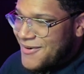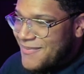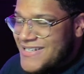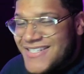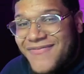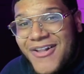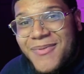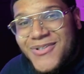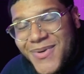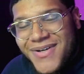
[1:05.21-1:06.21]
Make sure you guys follow me
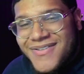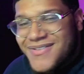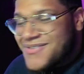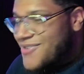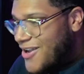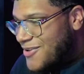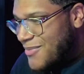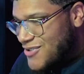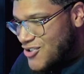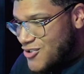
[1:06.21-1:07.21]
on Twitter, subscribe to
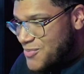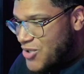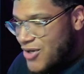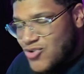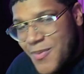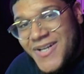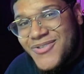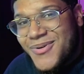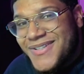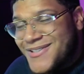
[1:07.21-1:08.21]
bro's YouTube channel, join my
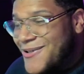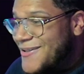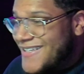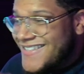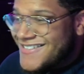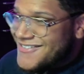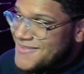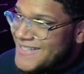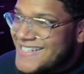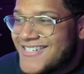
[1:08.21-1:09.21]
Discord, links are all in the
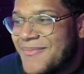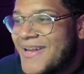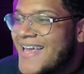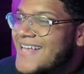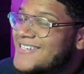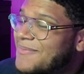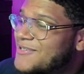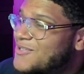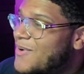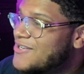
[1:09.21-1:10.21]
description. Ladies and gentlemen, chapter
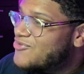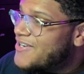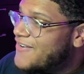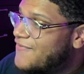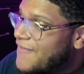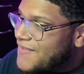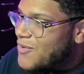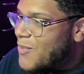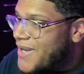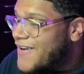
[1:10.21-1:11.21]

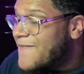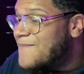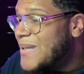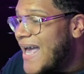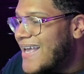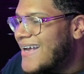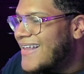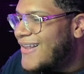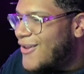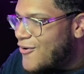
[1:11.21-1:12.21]
251 of Black
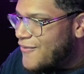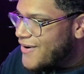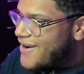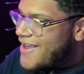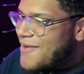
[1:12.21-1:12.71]
Clover.